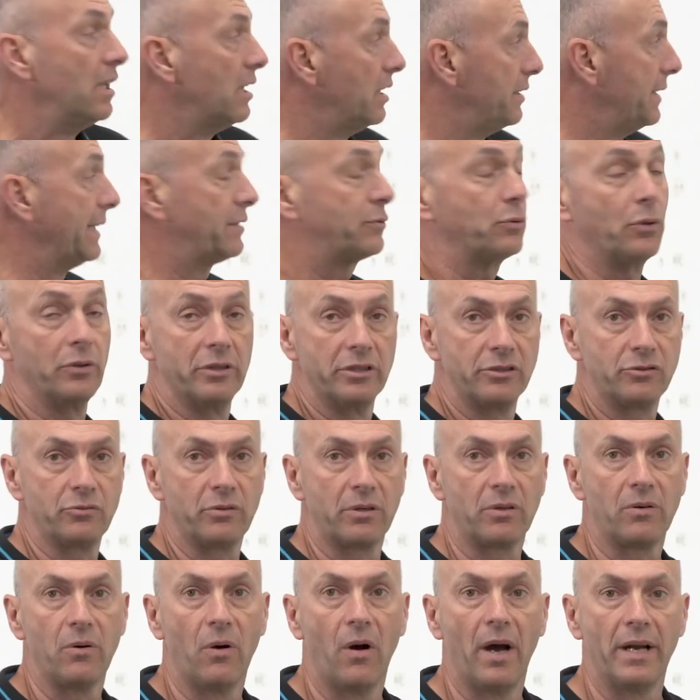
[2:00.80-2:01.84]
And that's all that's
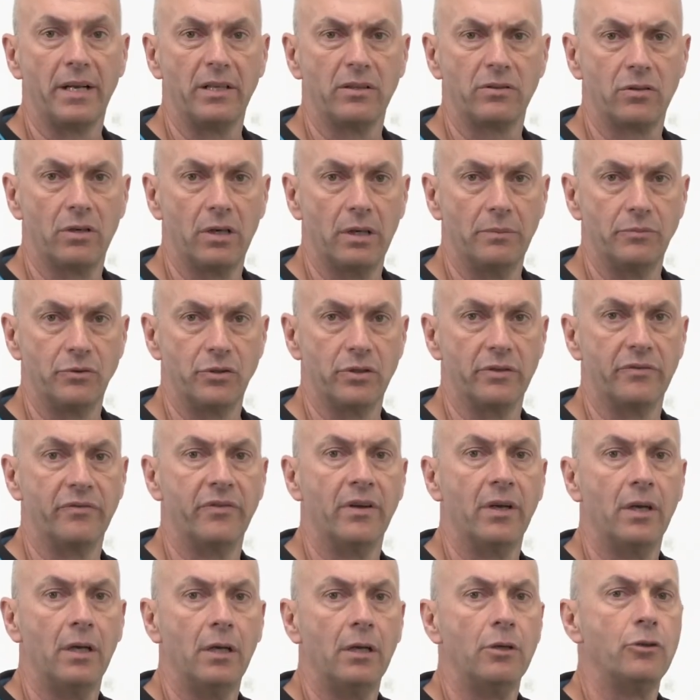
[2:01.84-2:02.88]
required in terms of
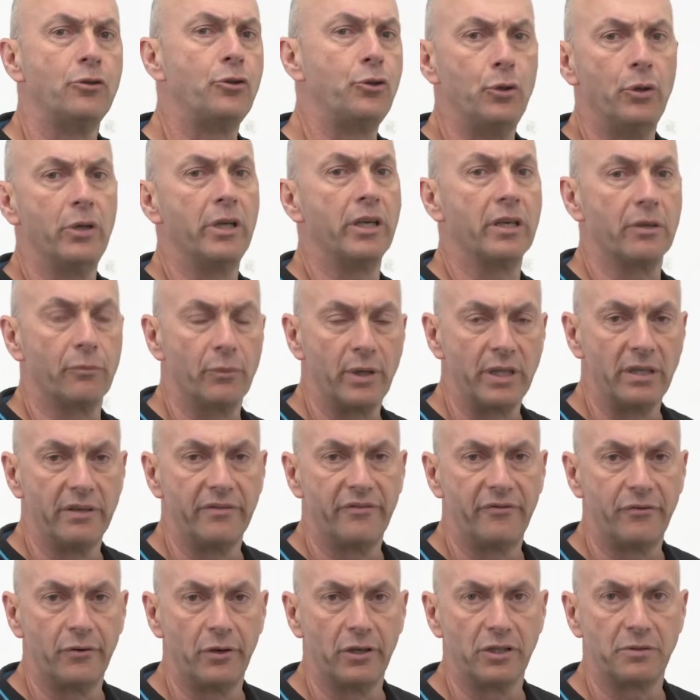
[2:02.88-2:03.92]
tuning it when you
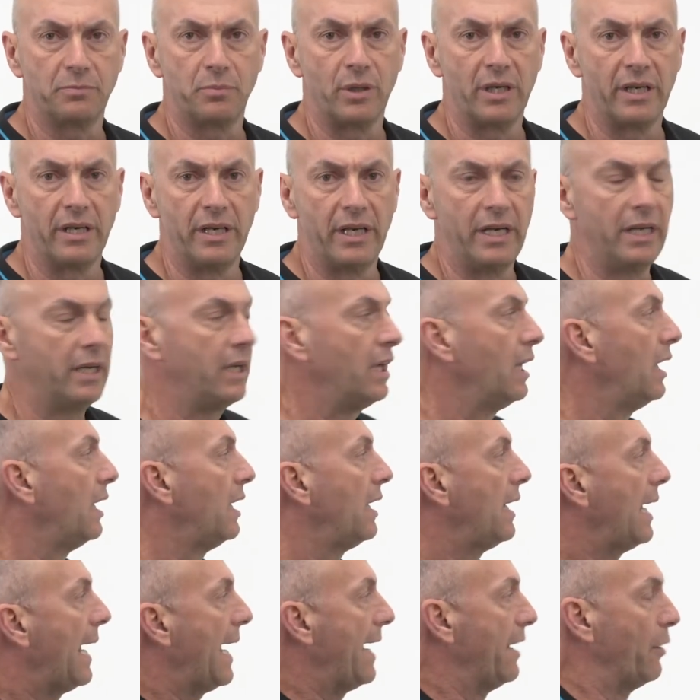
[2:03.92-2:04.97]
first put it in
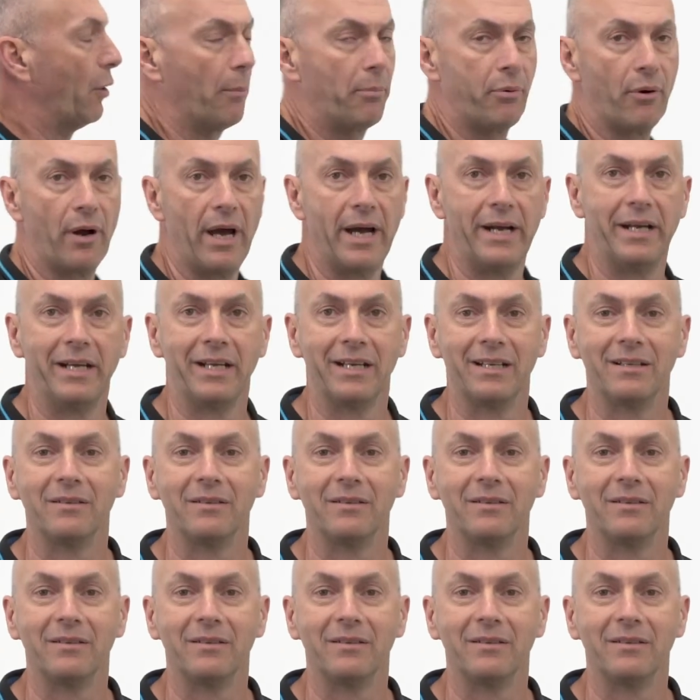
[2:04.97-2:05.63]
and operating it